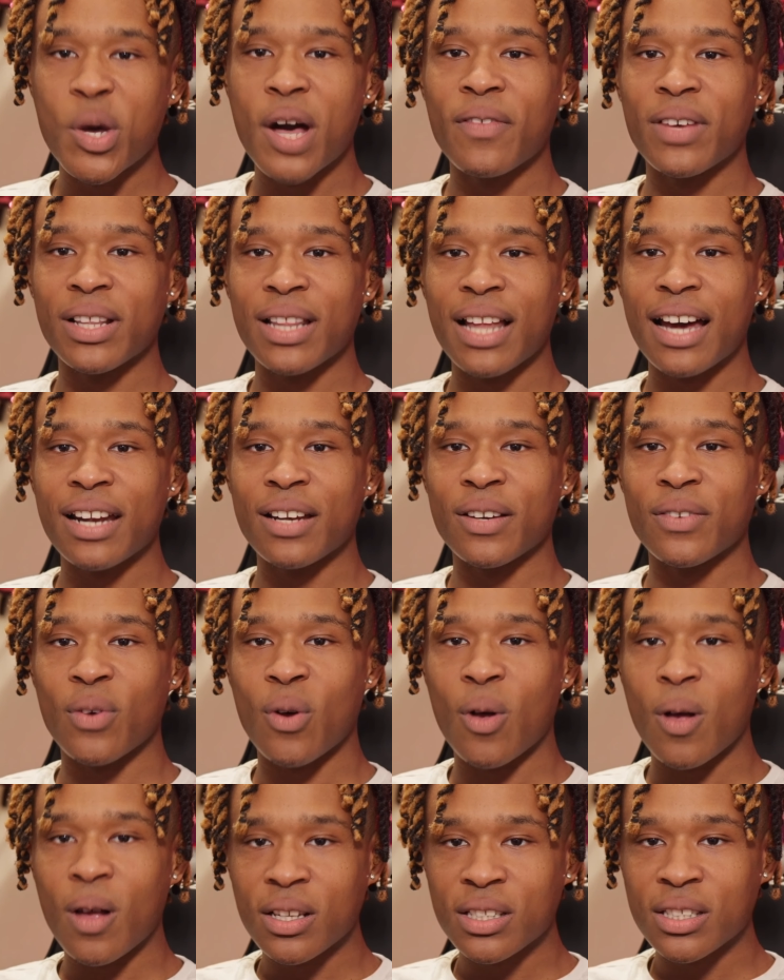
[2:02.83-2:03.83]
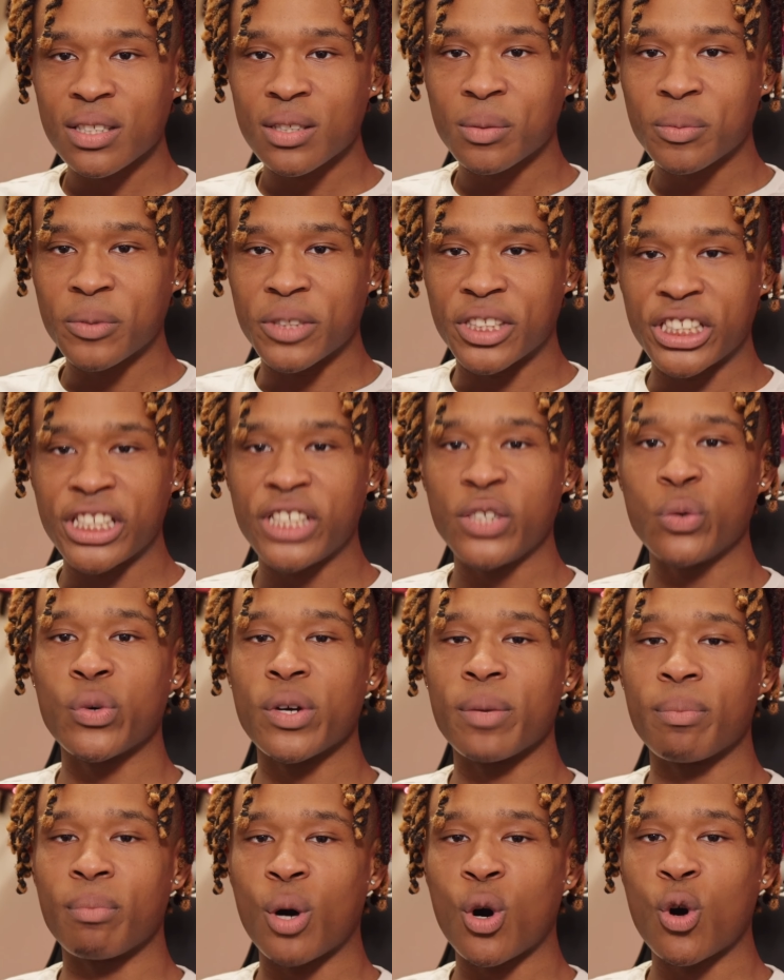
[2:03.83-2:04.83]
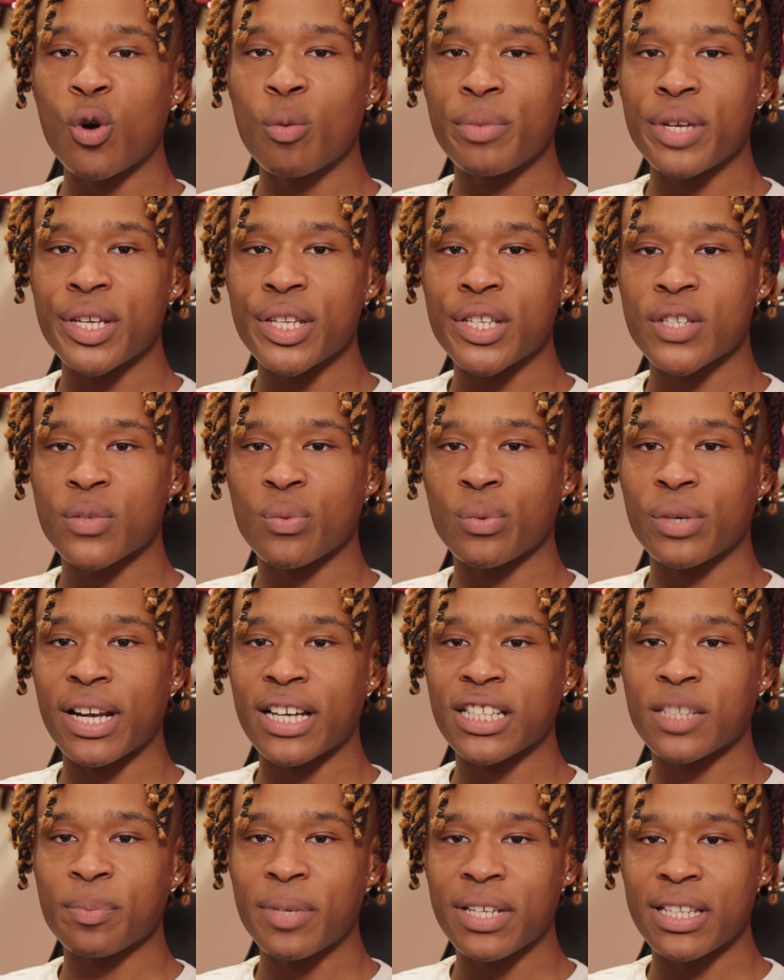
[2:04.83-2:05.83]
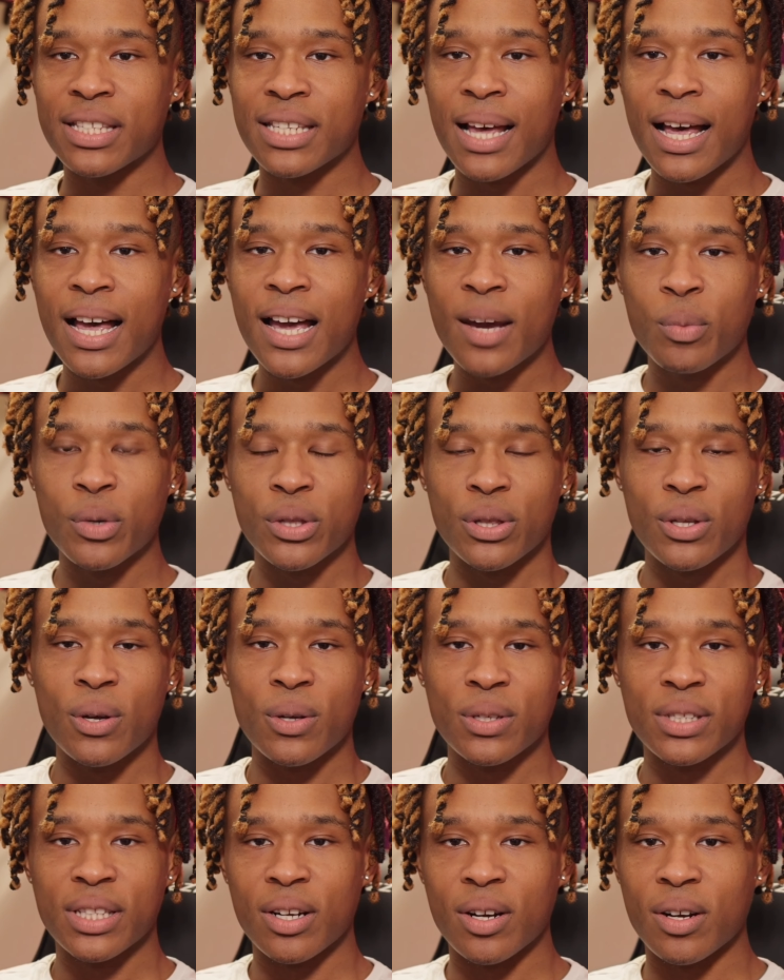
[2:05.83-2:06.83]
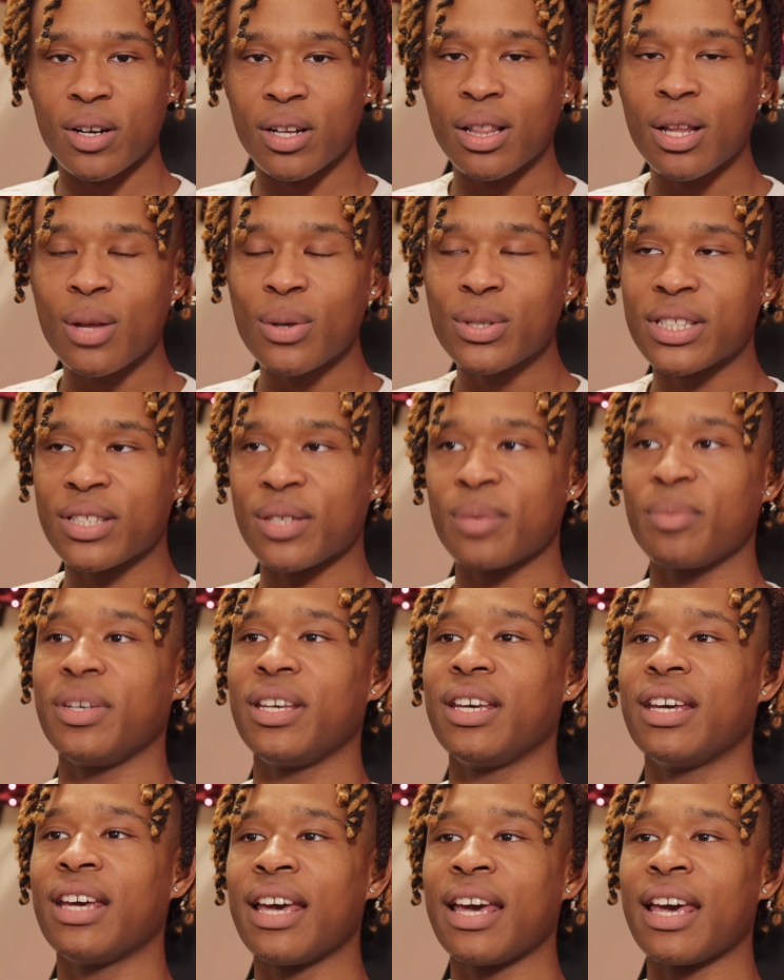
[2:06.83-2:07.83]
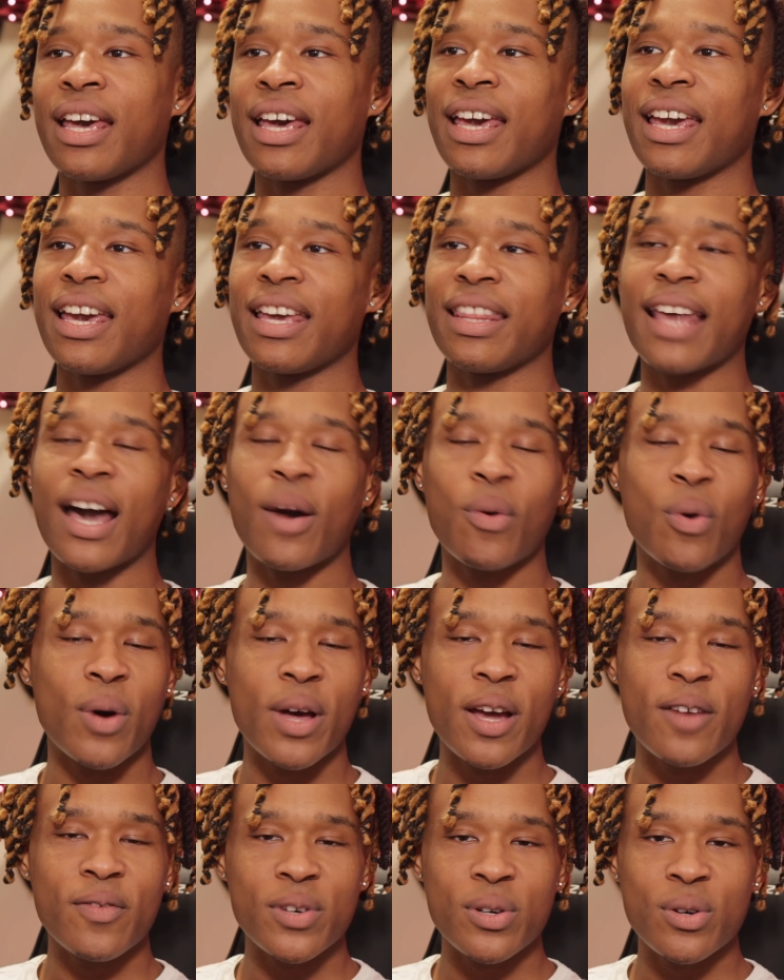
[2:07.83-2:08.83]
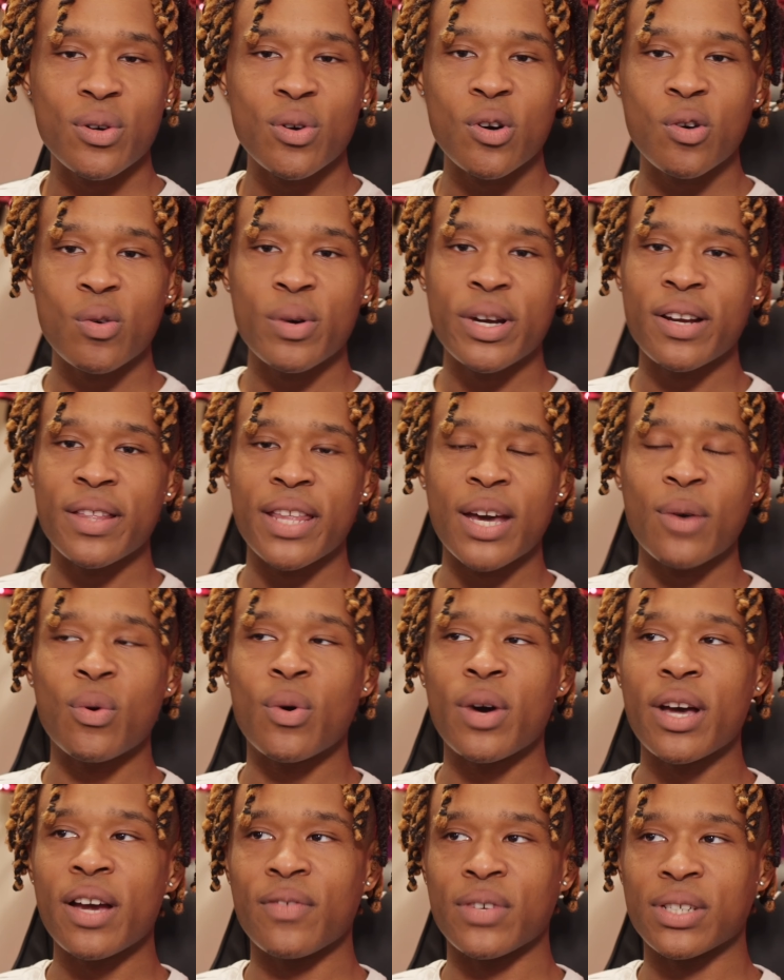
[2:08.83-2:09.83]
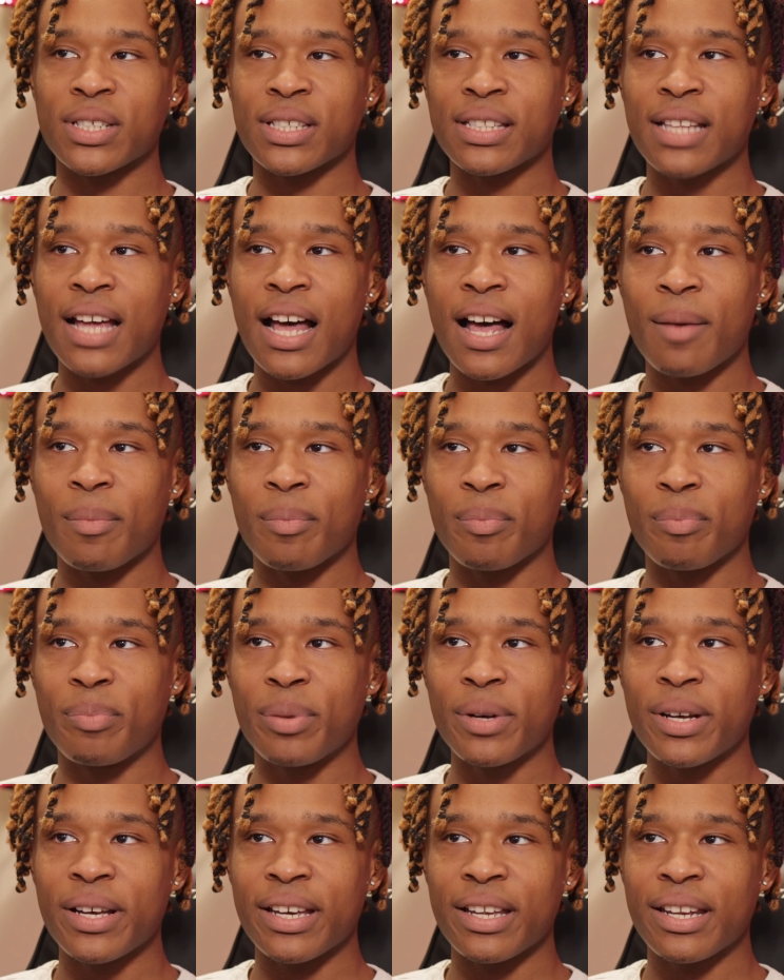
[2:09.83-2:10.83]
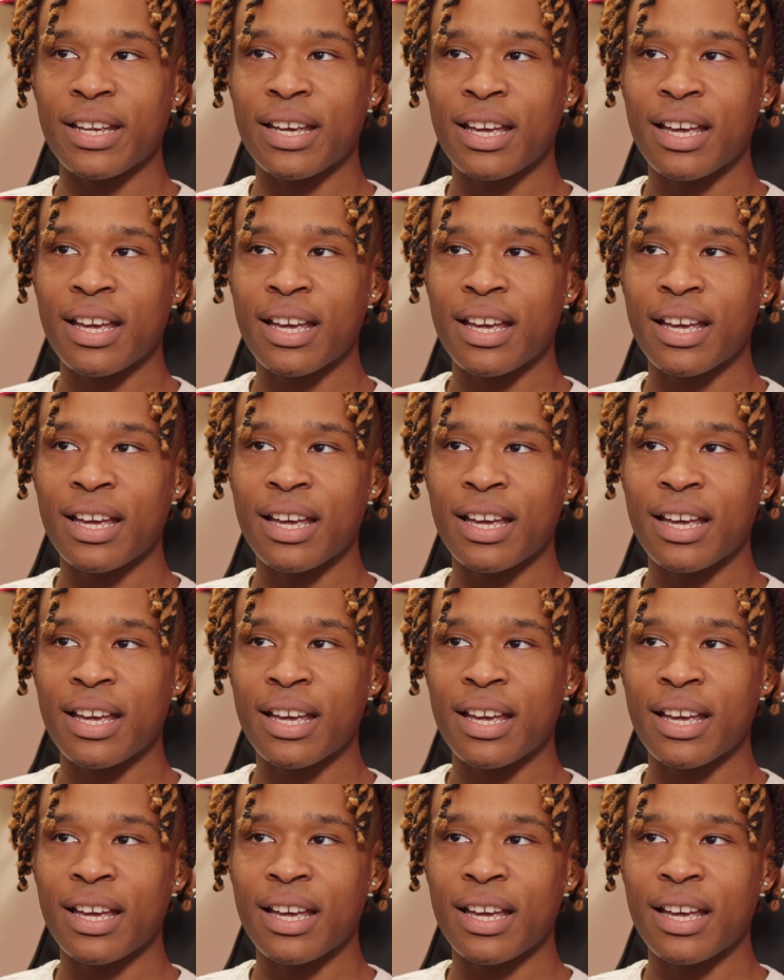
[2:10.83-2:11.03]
have a lot of awesome genuine moments when I spend time with those that are close to me and that won't ever go away or that won't ever stop but